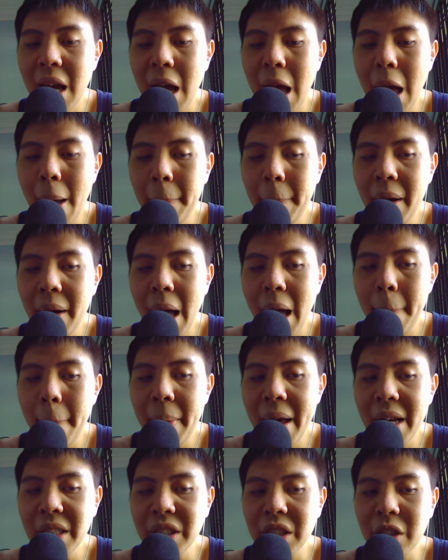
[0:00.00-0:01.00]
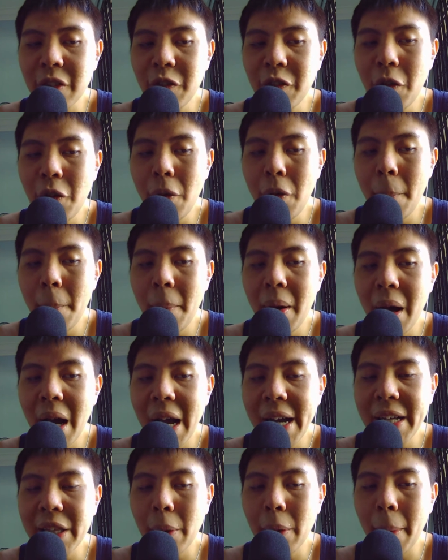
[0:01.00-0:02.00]
Apple had patched the full
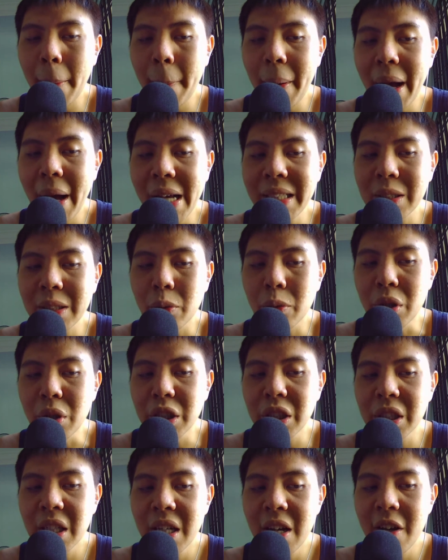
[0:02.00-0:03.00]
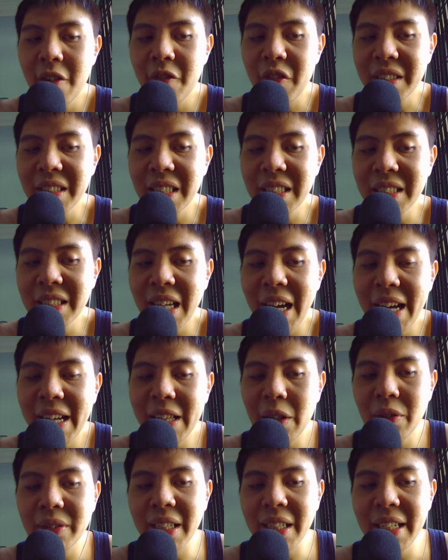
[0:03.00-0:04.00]
iCloud bypass which fixes
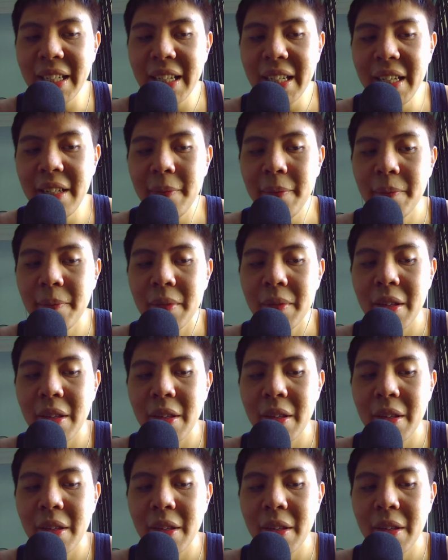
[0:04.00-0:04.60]
iCloud sign-in,